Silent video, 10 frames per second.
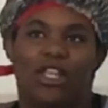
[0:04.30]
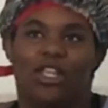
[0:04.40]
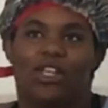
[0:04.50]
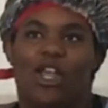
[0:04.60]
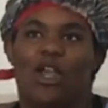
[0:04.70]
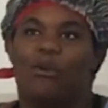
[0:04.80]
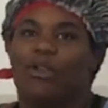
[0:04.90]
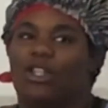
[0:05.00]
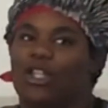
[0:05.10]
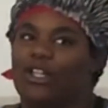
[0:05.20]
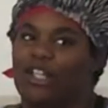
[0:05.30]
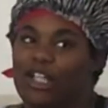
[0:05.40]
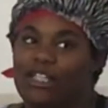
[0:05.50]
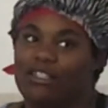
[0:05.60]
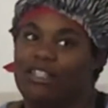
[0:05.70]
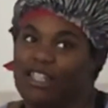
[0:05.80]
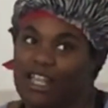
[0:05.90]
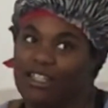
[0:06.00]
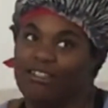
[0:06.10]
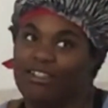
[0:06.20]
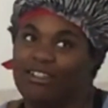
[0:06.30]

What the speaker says: And Tamia, we look good together.